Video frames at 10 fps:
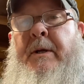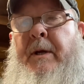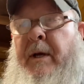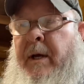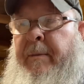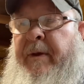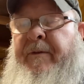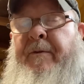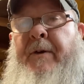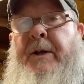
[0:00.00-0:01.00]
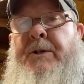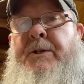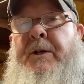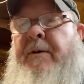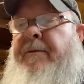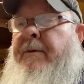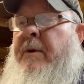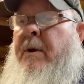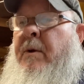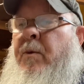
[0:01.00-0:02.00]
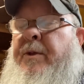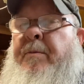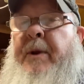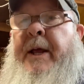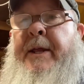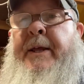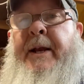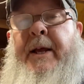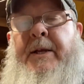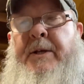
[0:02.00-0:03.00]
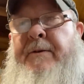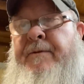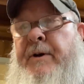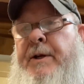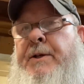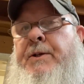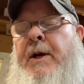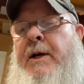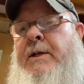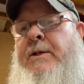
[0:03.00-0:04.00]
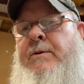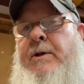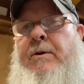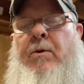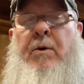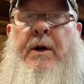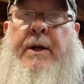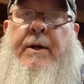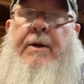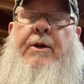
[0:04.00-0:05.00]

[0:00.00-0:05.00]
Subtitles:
if you find yourself with a blade that has a funky style to it or a